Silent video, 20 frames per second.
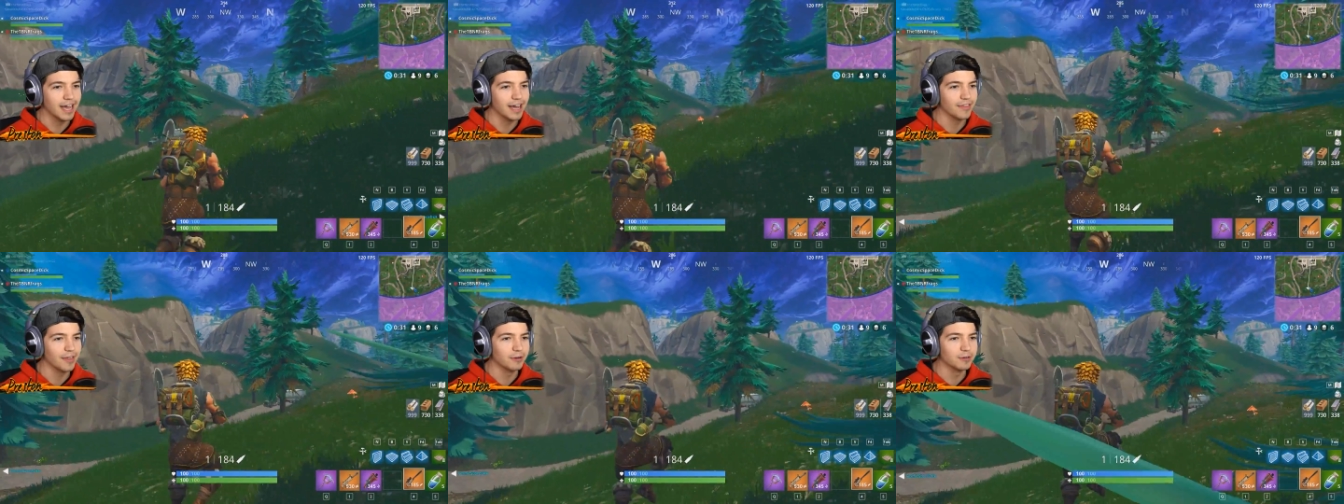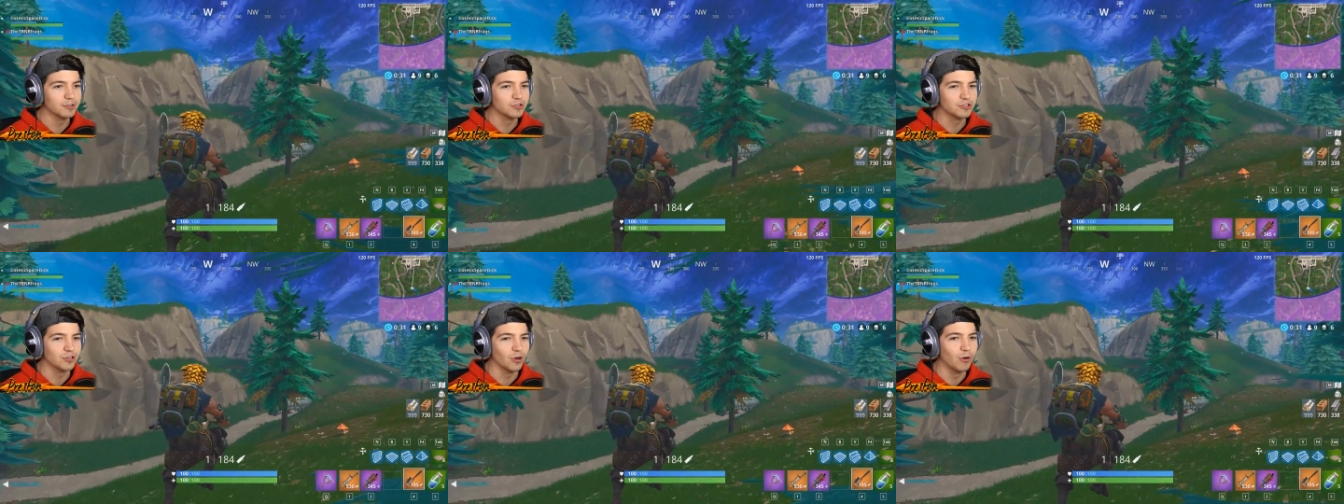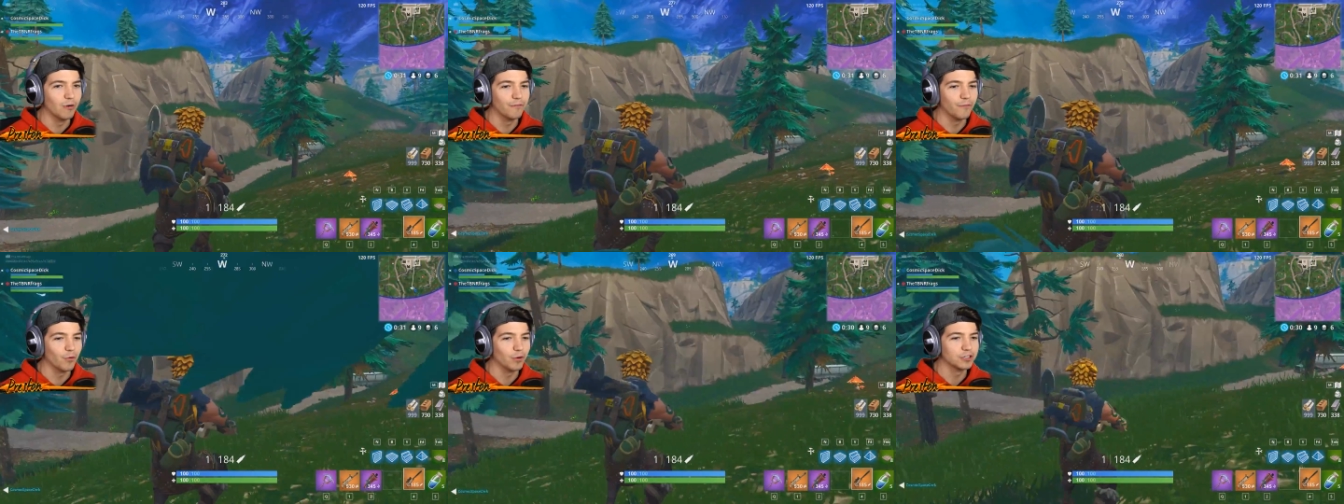Yeah, you. that was
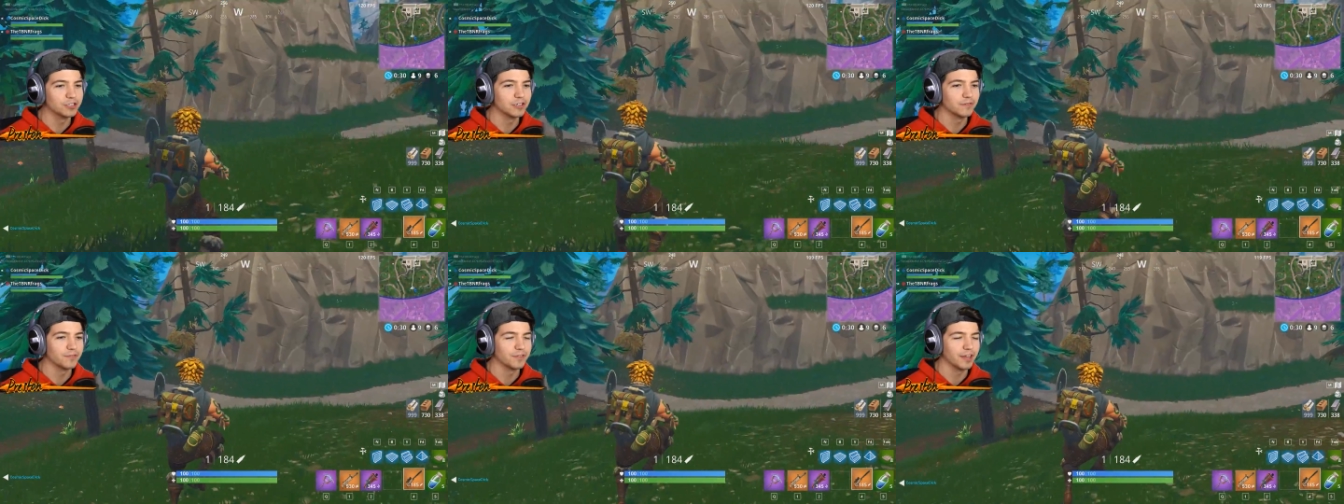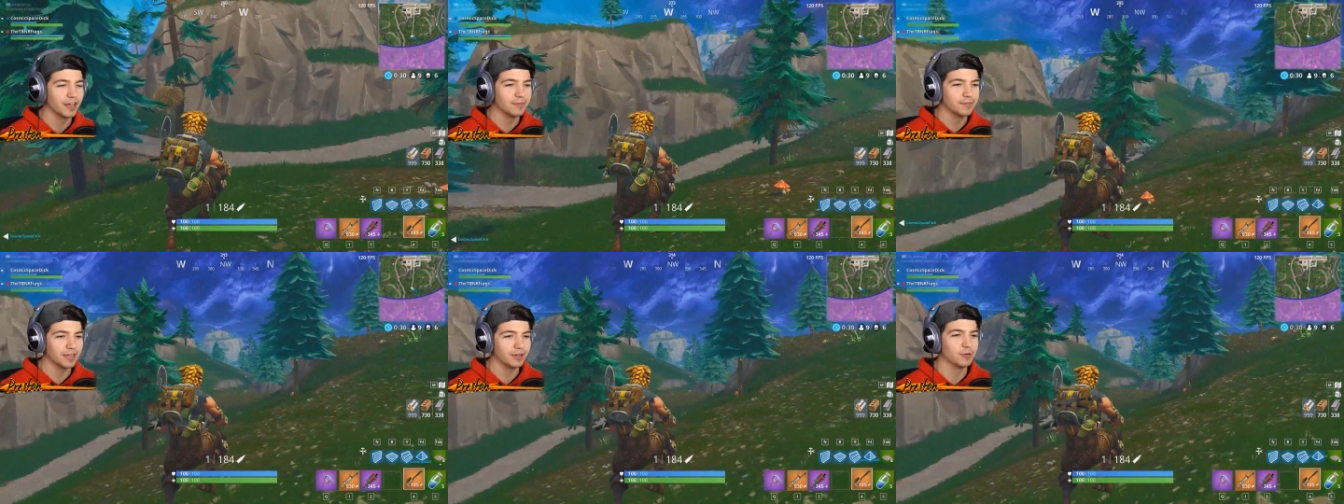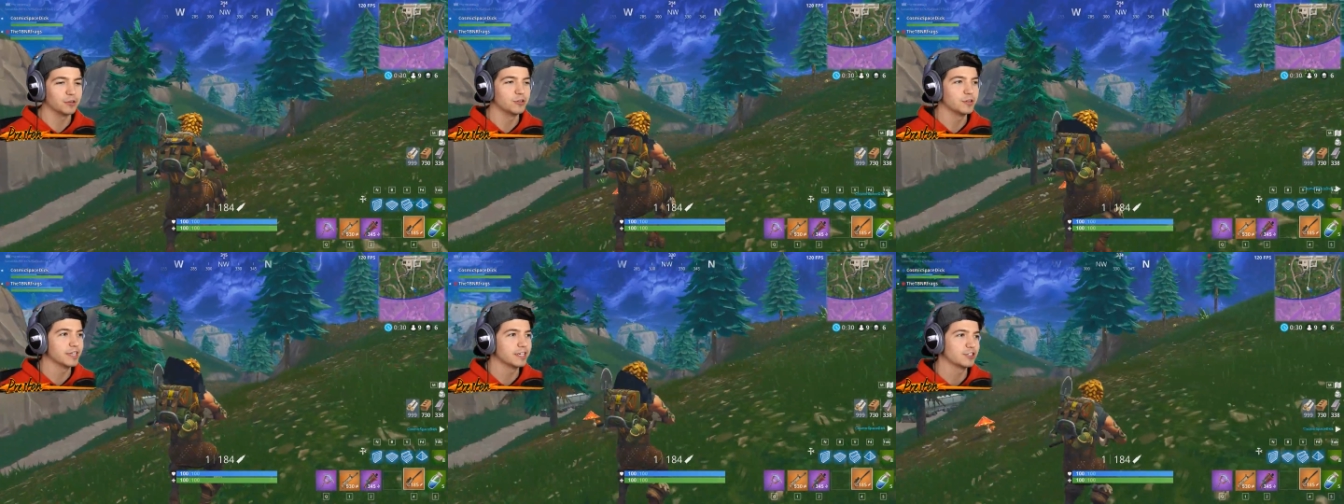so unfortunate for them. Like
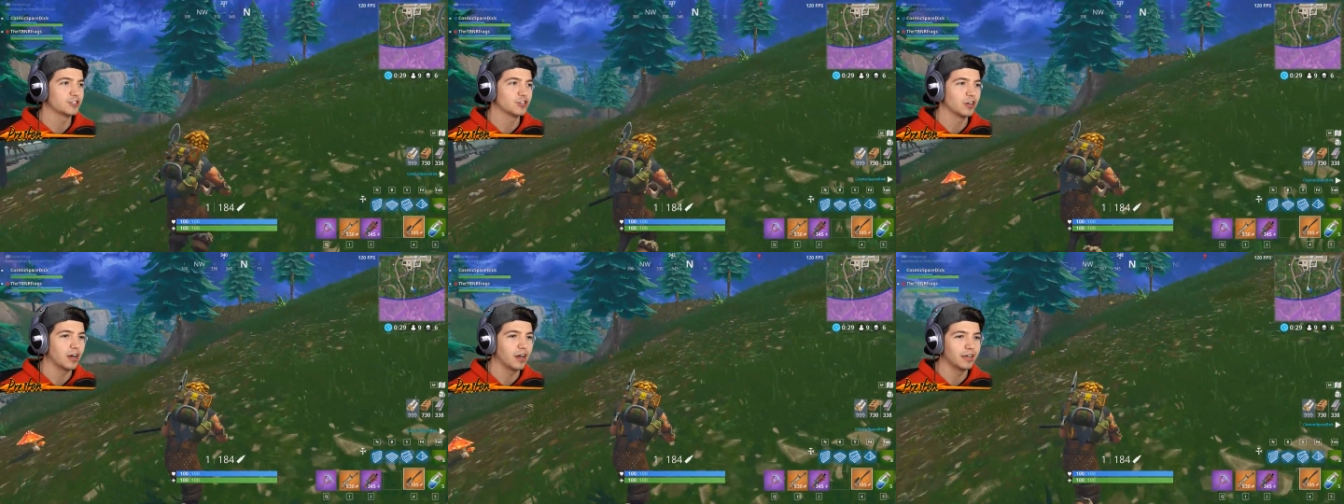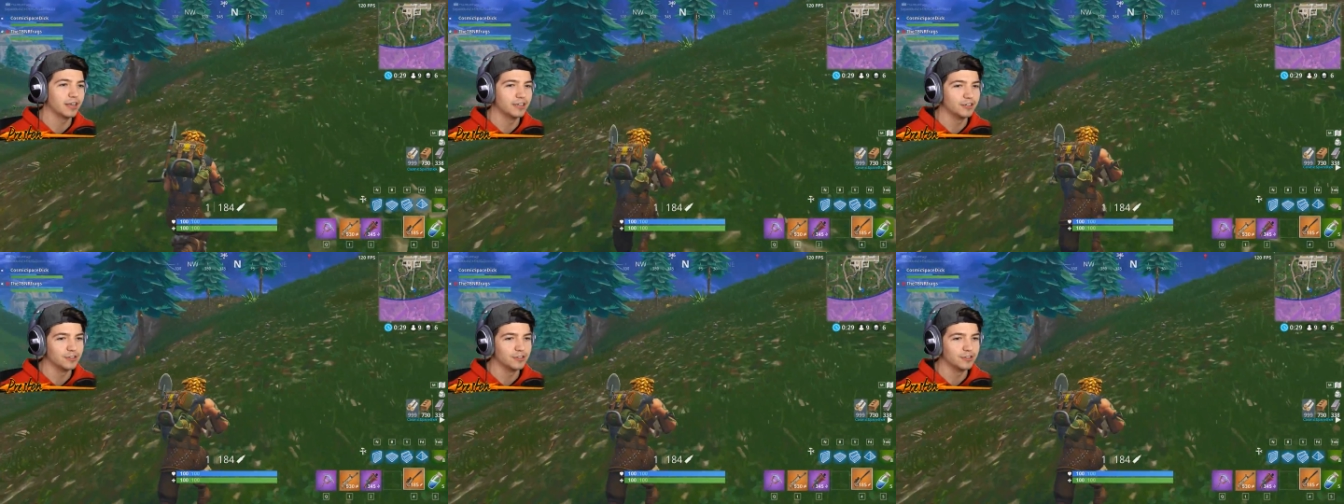when you get shot